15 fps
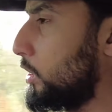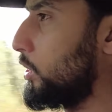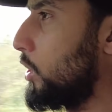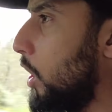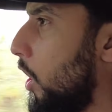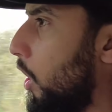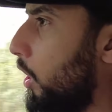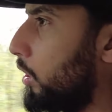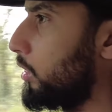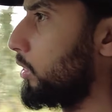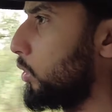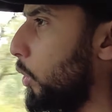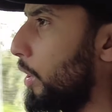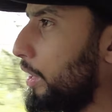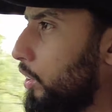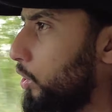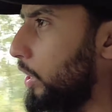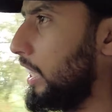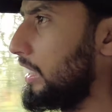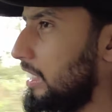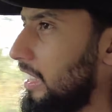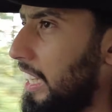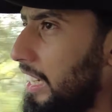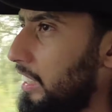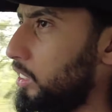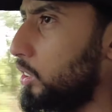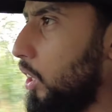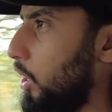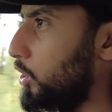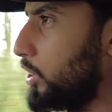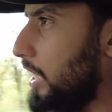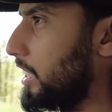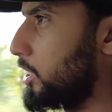not going crazy and it's not trying